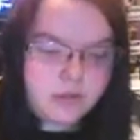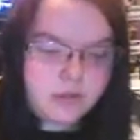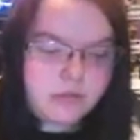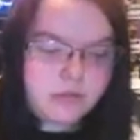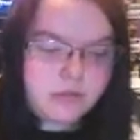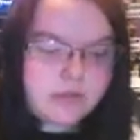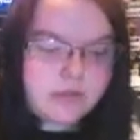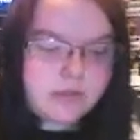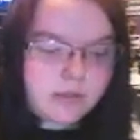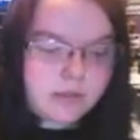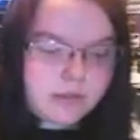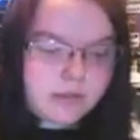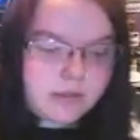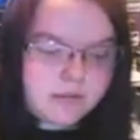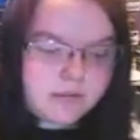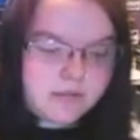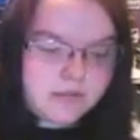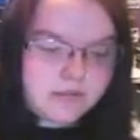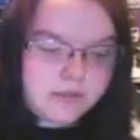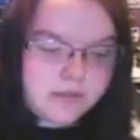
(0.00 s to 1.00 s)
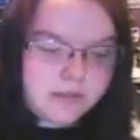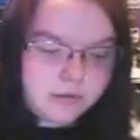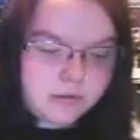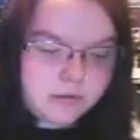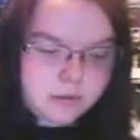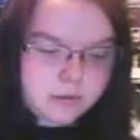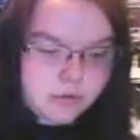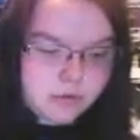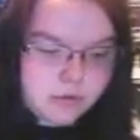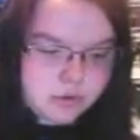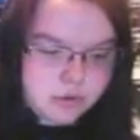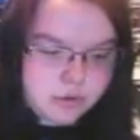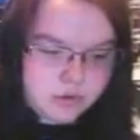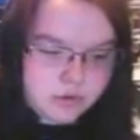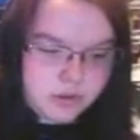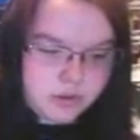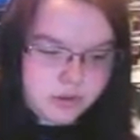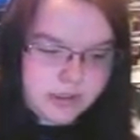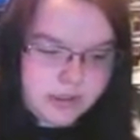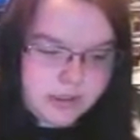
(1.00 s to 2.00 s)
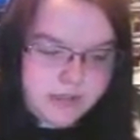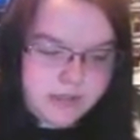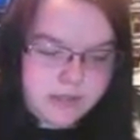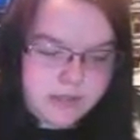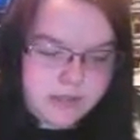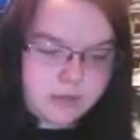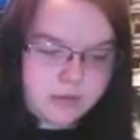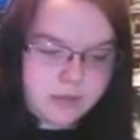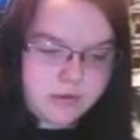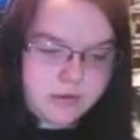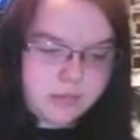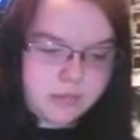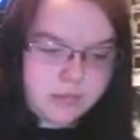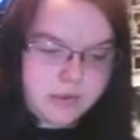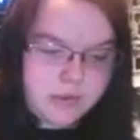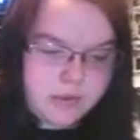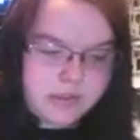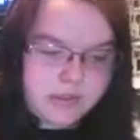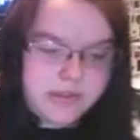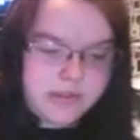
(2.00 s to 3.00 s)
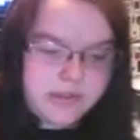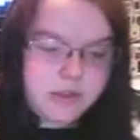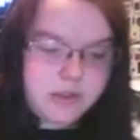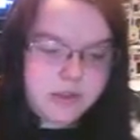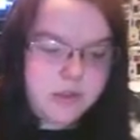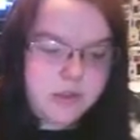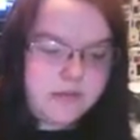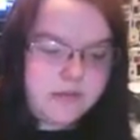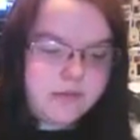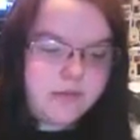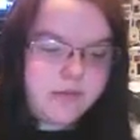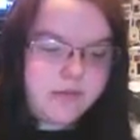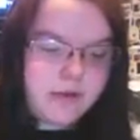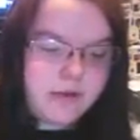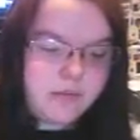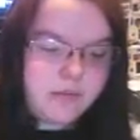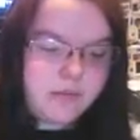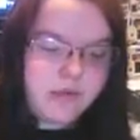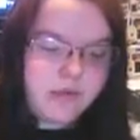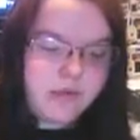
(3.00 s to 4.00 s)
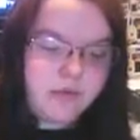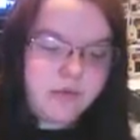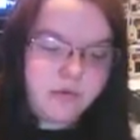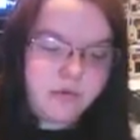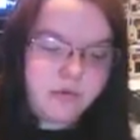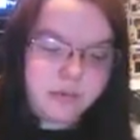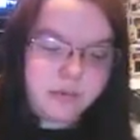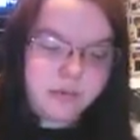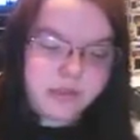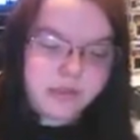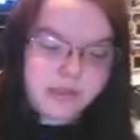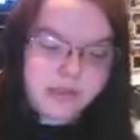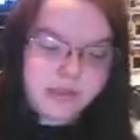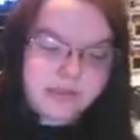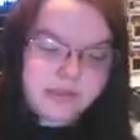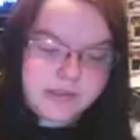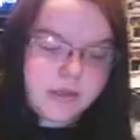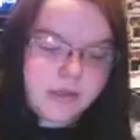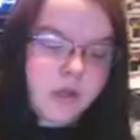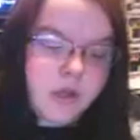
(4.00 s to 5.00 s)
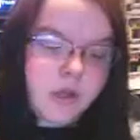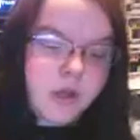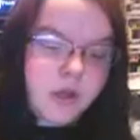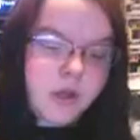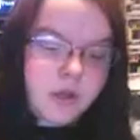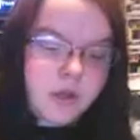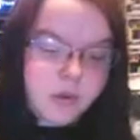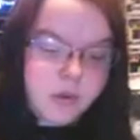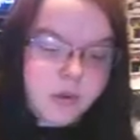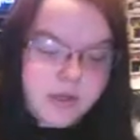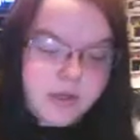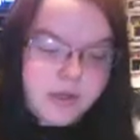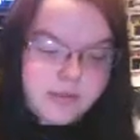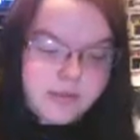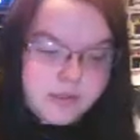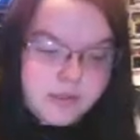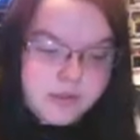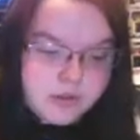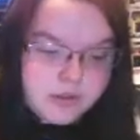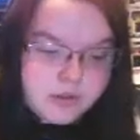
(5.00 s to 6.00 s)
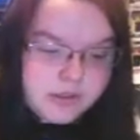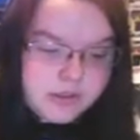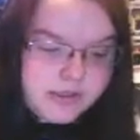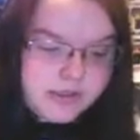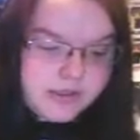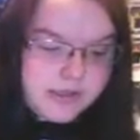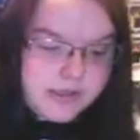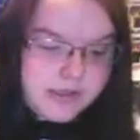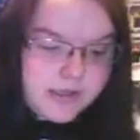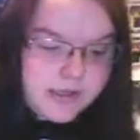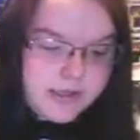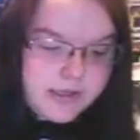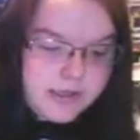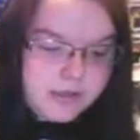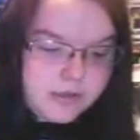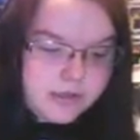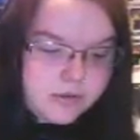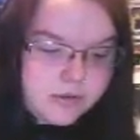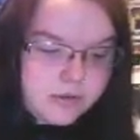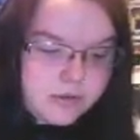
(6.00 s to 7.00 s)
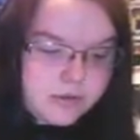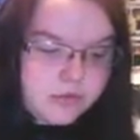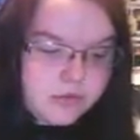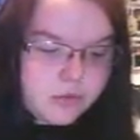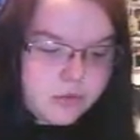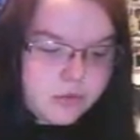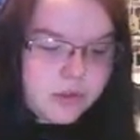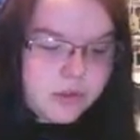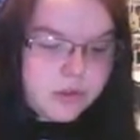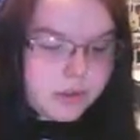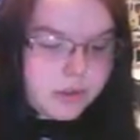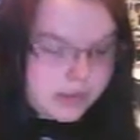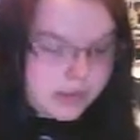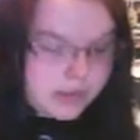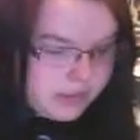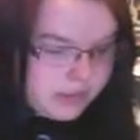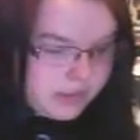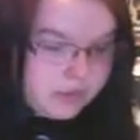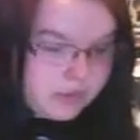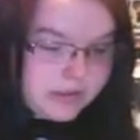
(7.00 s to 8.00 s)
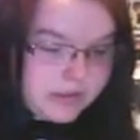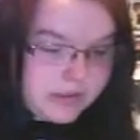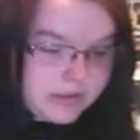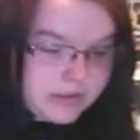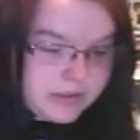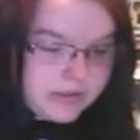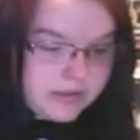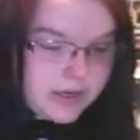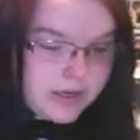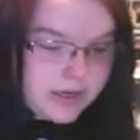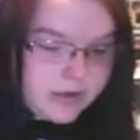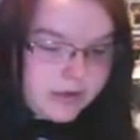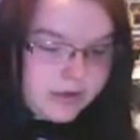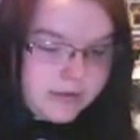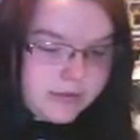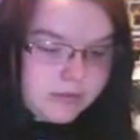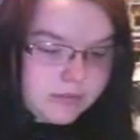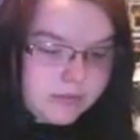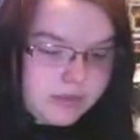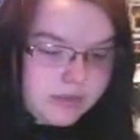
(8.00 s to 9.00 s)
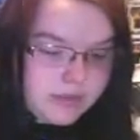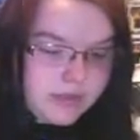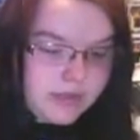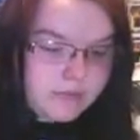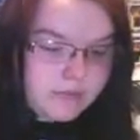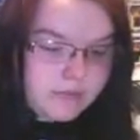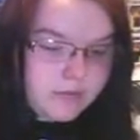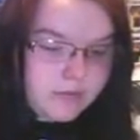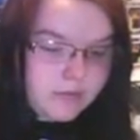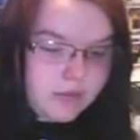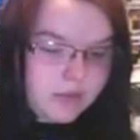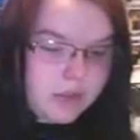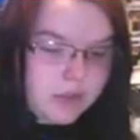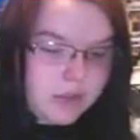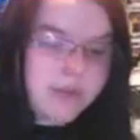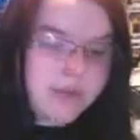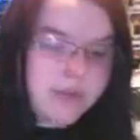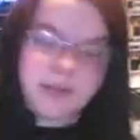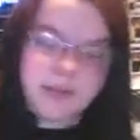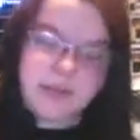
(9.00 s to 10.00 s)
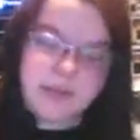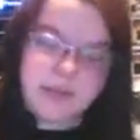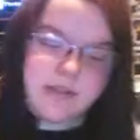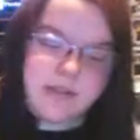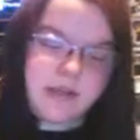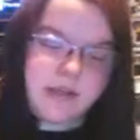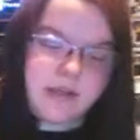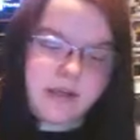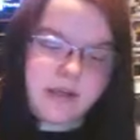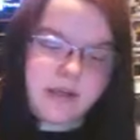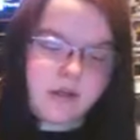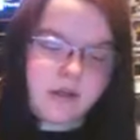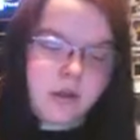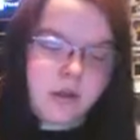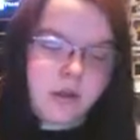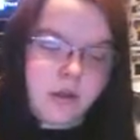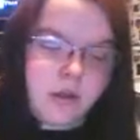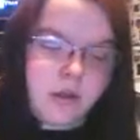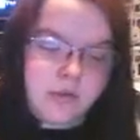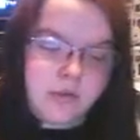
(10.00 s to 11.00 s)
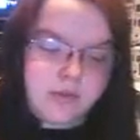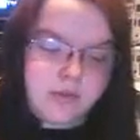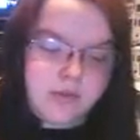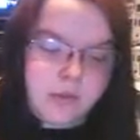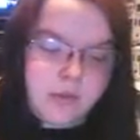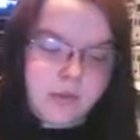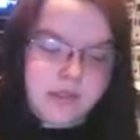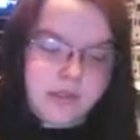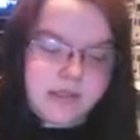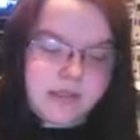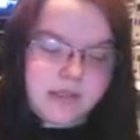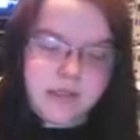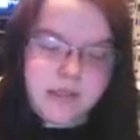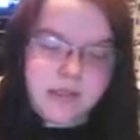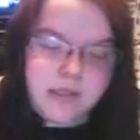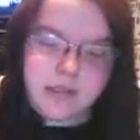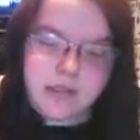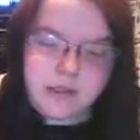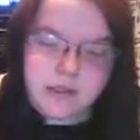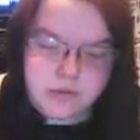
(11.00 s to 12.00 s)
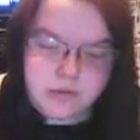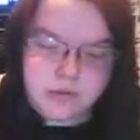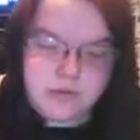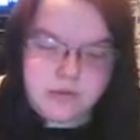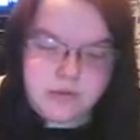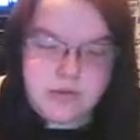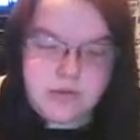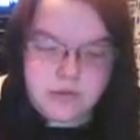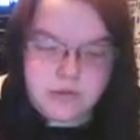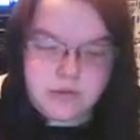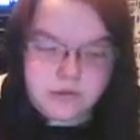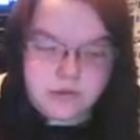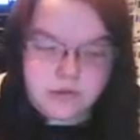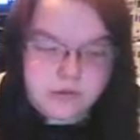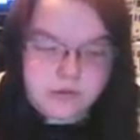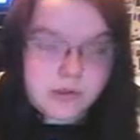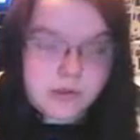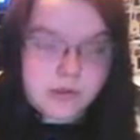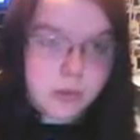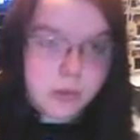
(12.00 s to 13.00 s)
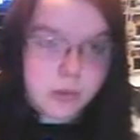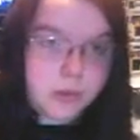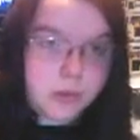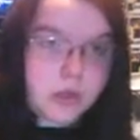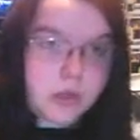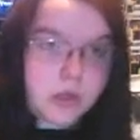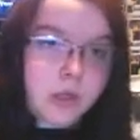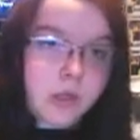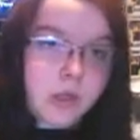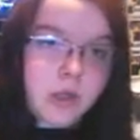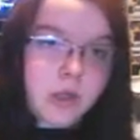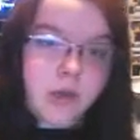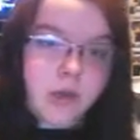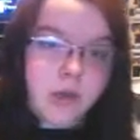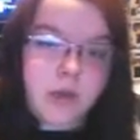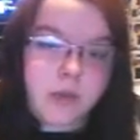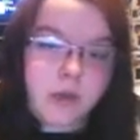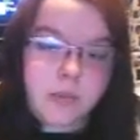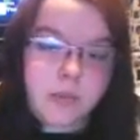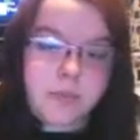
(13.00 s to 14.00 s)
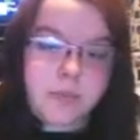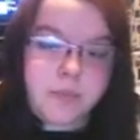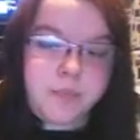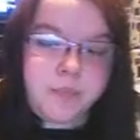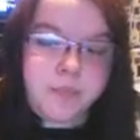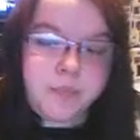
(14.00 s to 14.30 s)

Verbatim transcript: Crane was often the physical and emotional target of neighborhood bullies. Initially frightened by their horrible taunts, Crane eventually decided he would turn the tables on his attackers and began voraciously studying phobias and the nature of fear. So, um,